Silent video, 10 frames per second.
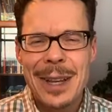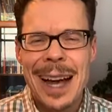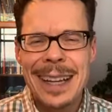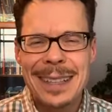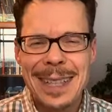
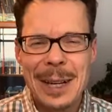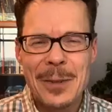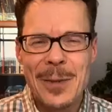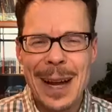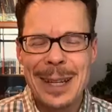
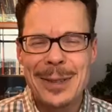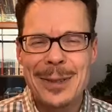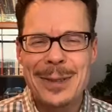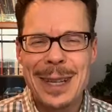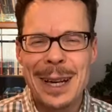identified
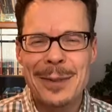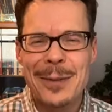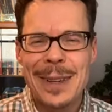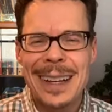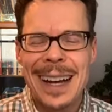yourself,
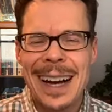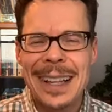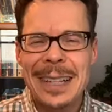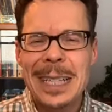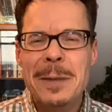
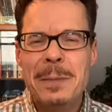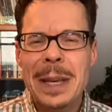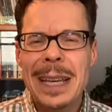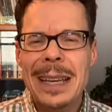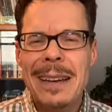let's
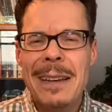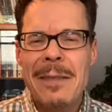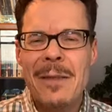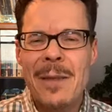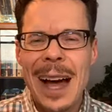be
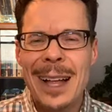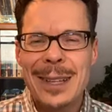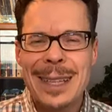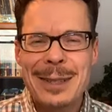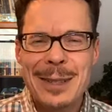
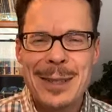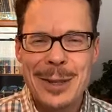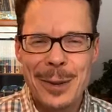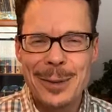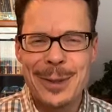valiant
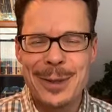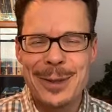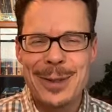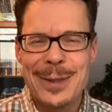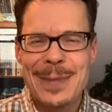
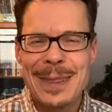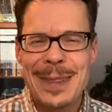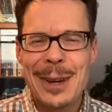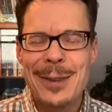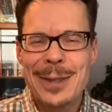soldiers,
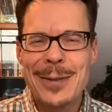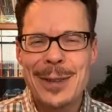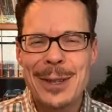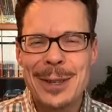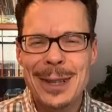those of
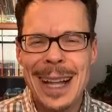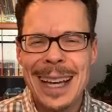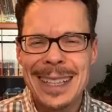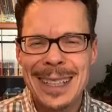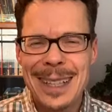you who
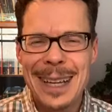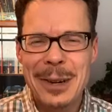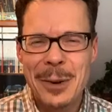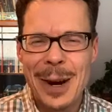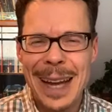like to lay
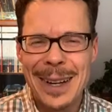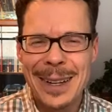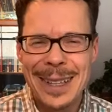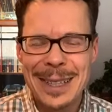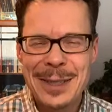quiet
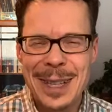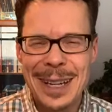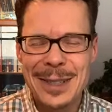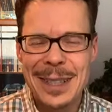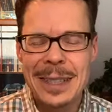on these
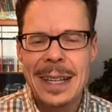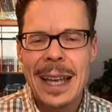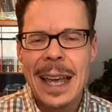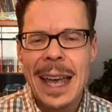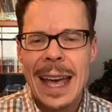sessions,
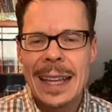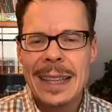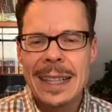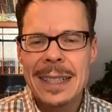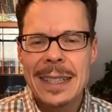and
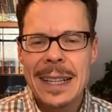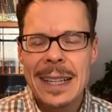let's